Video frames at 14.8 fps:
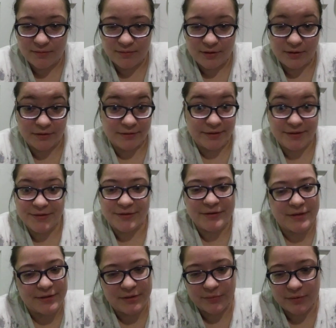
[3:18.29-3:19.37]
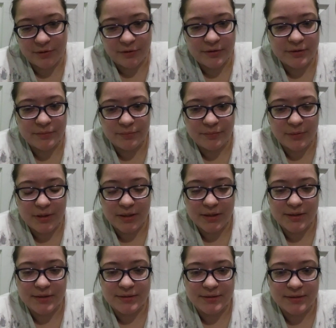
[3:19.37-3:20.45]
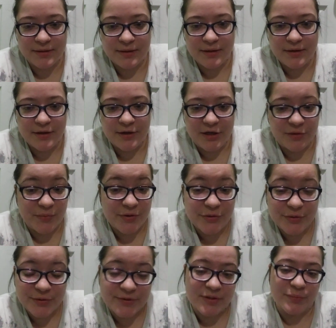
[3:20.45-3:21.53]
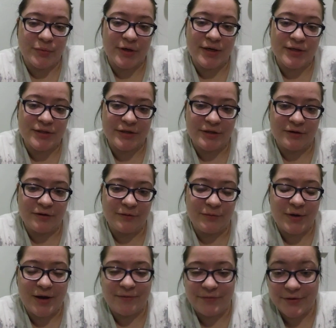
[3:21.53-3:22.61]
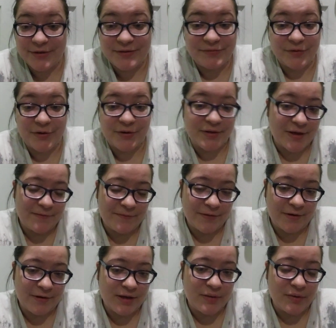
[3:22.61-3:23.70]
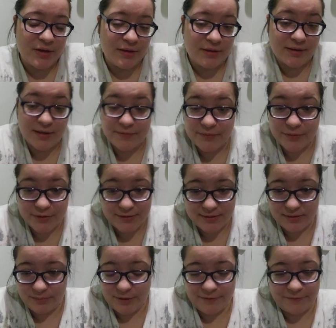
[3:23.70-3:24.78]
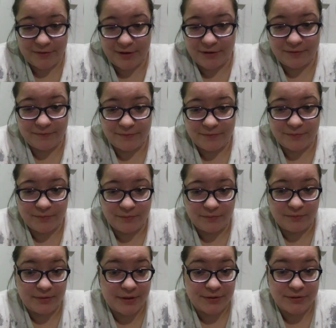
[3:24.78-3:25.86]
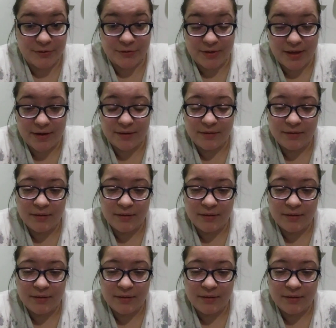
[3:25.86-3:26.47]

the lizard, as you want to call them, because you've been through so much and you have this fear or that fear, and the devil wants you to be afraid of this or that,